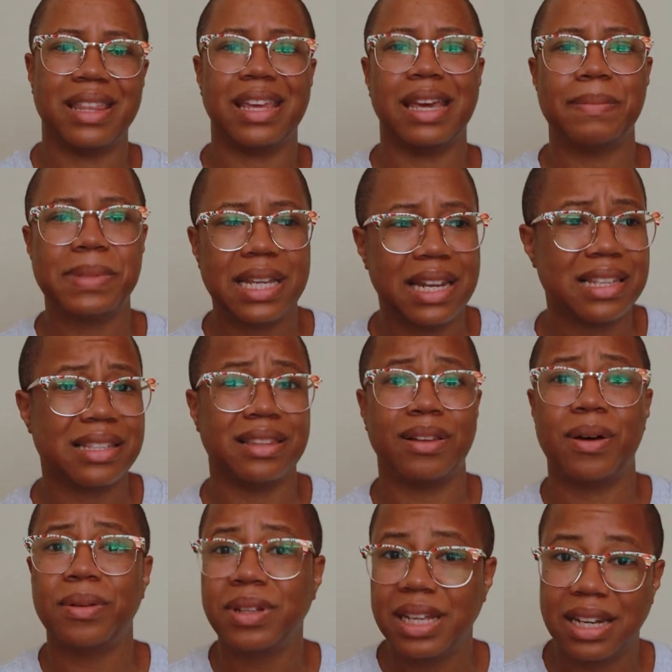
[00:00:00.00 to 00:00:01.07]
with emptiness,
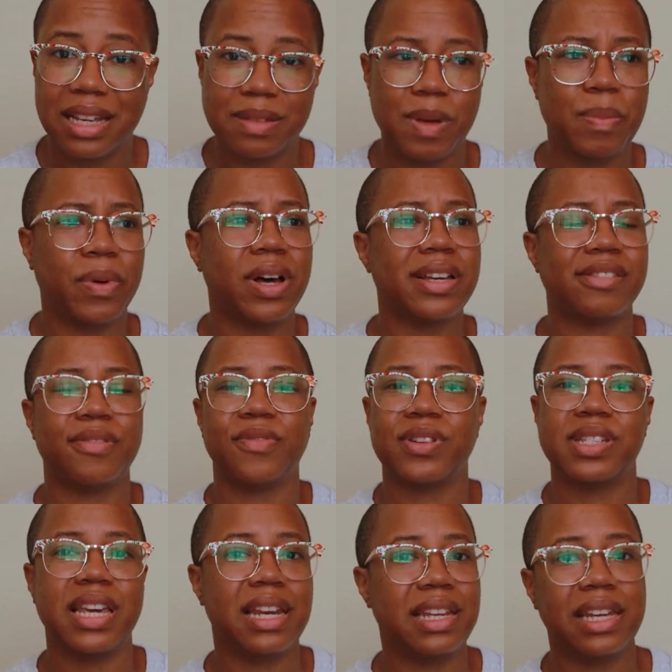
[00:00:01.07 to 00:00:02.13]
loneliness. People hustle for
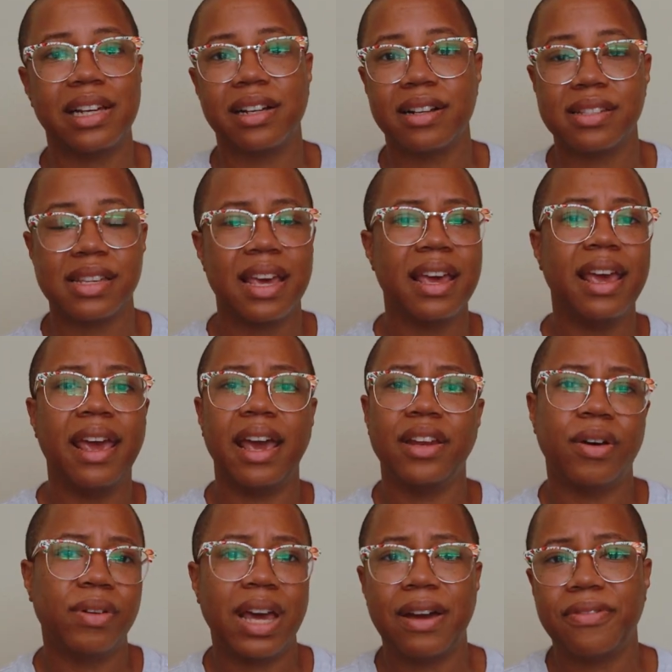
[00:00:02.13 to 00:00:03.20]
10 years
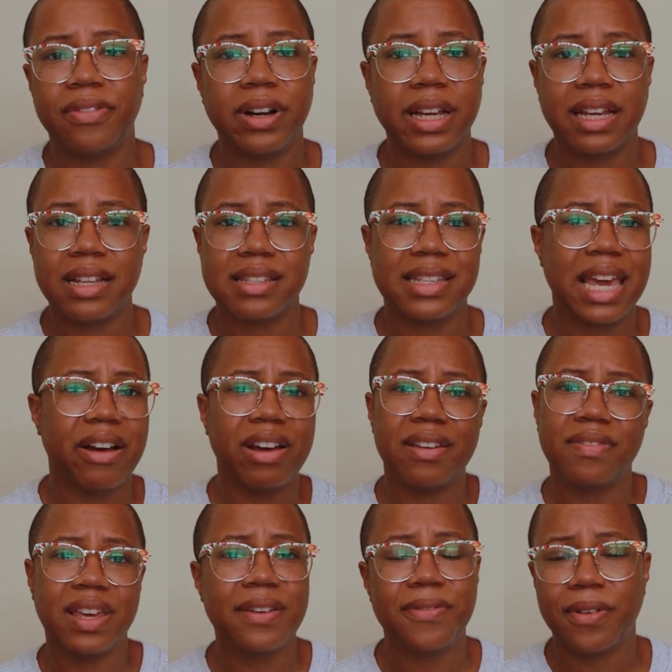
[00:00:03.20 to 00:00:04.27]
and don't have friends.
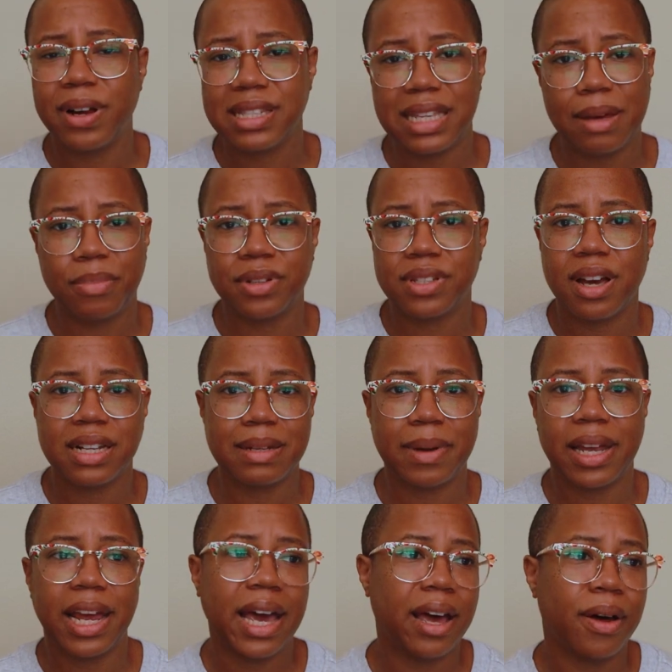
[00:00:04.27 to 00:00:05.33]
Gary Vee, for example, talked
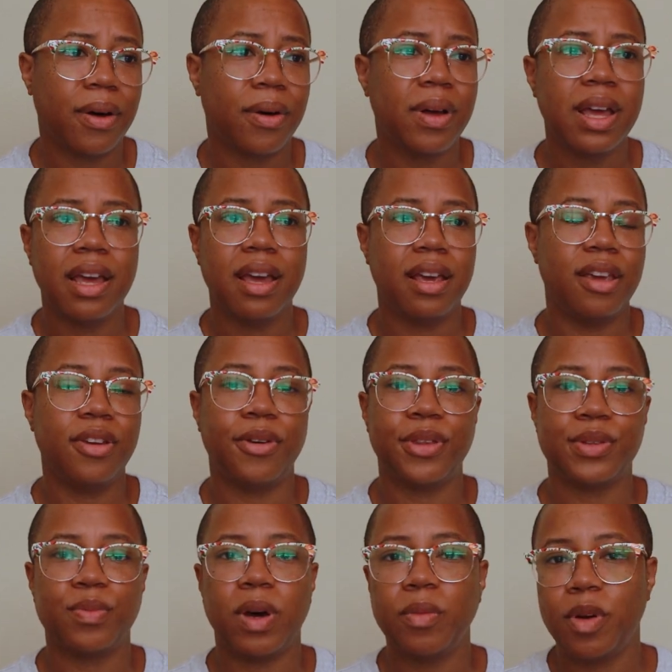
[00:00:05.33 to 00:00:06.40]
about how, you know,
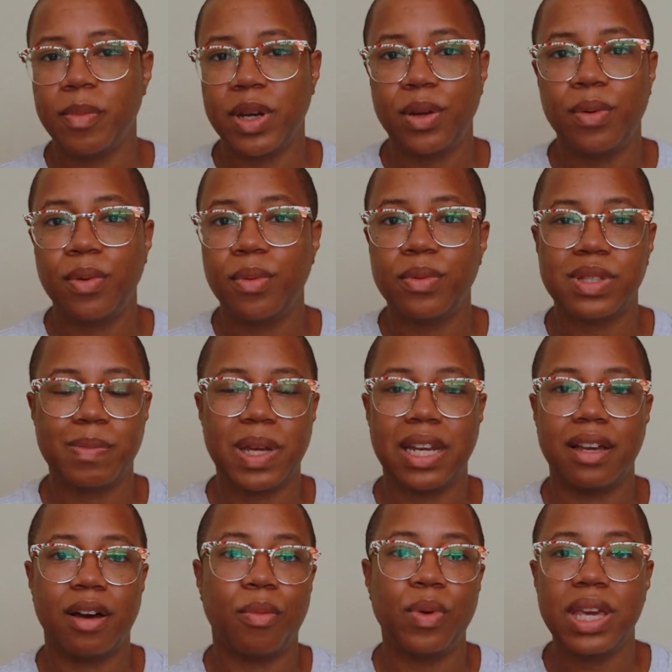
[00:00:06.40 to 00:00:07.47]
this one woman who
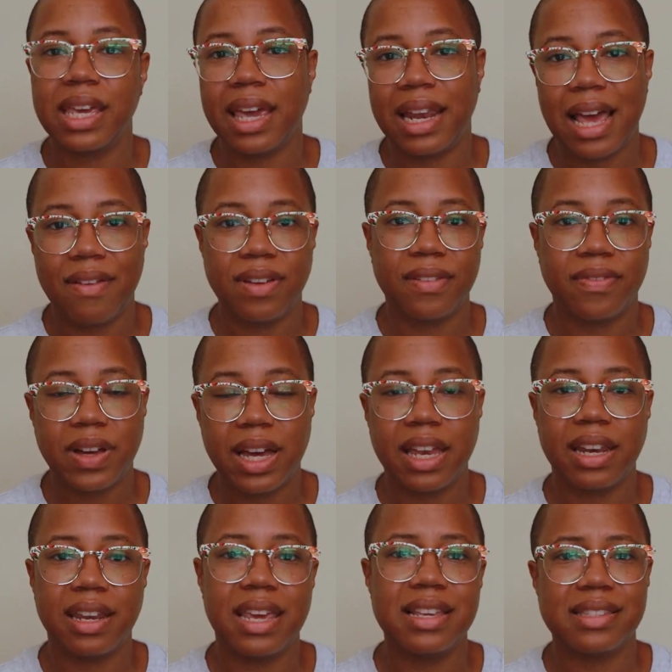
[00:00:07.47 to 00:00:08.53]
spent a weekend having
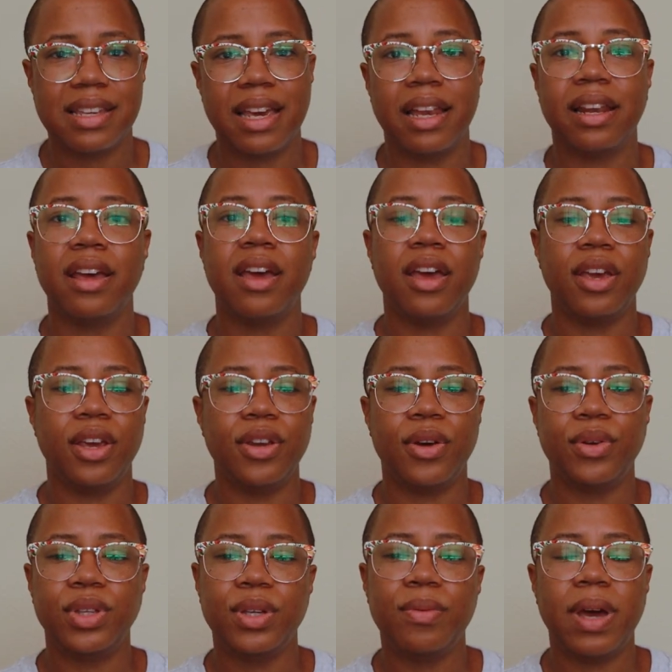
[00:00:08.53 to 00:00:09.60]
fun, he said, you
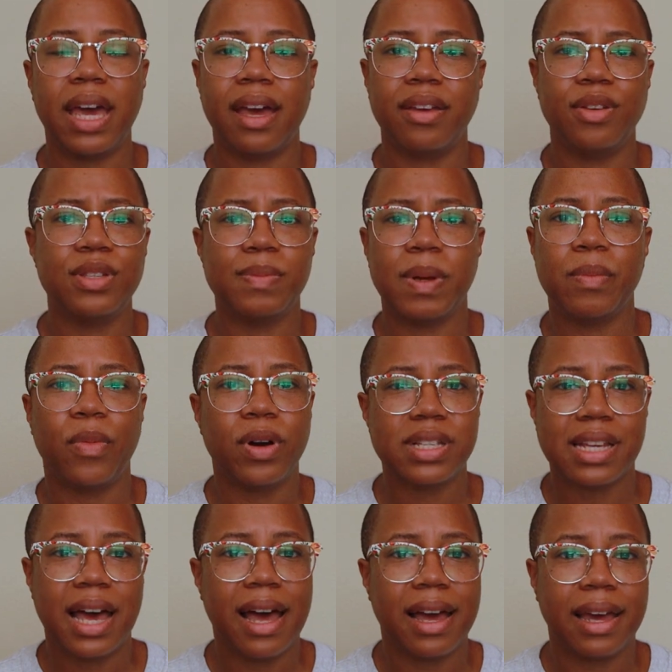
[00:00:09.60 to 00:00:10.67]
know, you spent
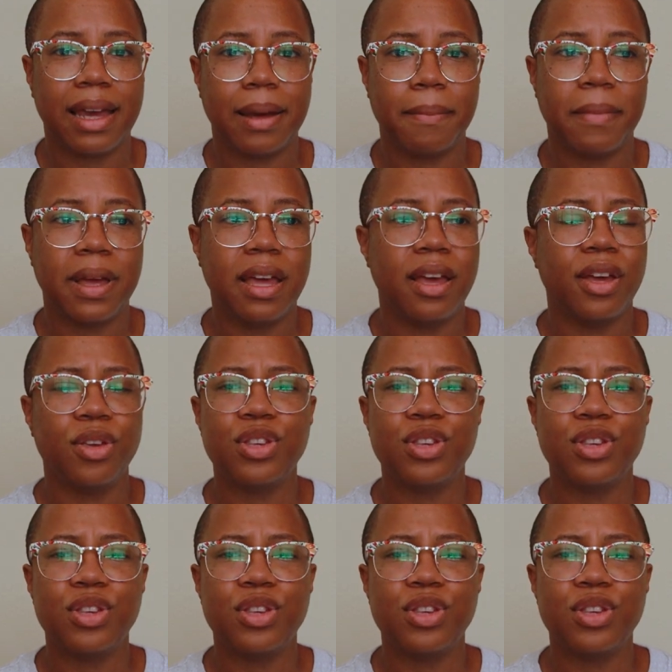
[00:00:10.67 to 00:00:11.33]
more time